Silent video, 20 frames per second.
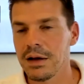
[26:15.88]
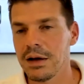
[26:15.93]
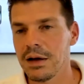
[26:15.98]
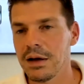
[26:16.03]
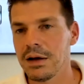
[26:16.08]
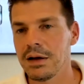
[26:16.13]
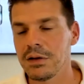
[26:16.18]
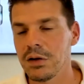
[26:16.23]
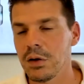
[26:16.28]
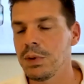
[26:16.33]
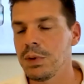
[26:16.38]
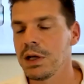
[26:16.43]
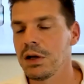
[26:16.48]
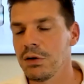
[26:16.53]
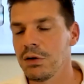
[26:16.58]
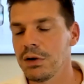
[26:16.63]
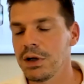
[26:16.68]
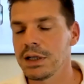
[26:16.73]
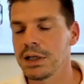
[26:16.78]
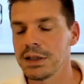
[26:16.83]
the
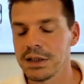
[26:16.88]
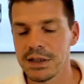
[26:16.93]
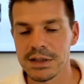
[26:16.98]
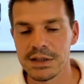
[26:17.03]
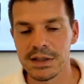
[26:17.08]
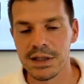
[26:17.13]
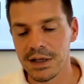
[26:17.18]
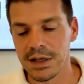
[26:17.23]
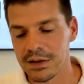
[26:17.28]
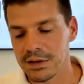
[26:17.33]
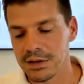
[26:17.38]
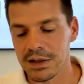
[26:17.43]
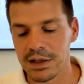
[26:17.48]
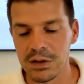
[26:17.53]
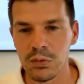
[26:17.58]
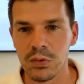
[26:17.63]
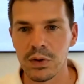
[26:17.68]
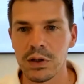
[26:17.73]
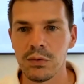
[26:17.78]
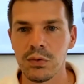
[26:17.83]
bigger it is, then
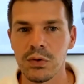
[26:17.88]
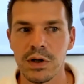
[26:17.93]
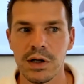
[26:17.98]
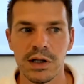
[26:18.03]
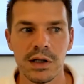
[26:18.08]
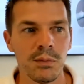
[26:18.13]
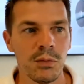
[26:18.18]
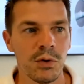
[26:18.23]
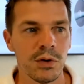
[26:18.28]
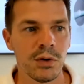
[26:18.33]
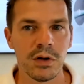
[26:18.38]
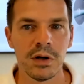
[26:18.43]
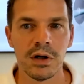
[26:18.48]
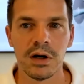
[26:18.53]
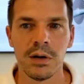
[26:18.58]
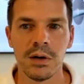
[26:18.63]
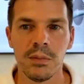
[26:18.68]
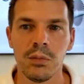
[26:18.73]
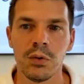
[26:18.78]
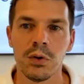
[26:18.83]
it will create more
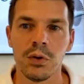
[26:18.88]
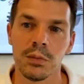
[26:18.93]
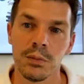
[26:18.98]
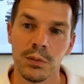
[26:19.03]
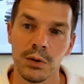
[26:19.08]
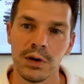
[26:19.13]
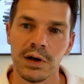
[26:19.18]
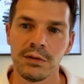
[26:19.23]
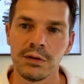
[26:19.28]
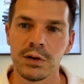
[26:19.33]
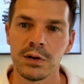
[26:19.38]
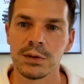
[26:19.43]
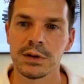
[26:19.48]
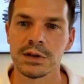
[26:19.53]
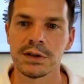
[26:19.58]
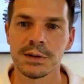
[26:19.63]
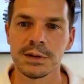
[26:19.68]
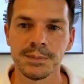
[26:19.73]
burr afterwards.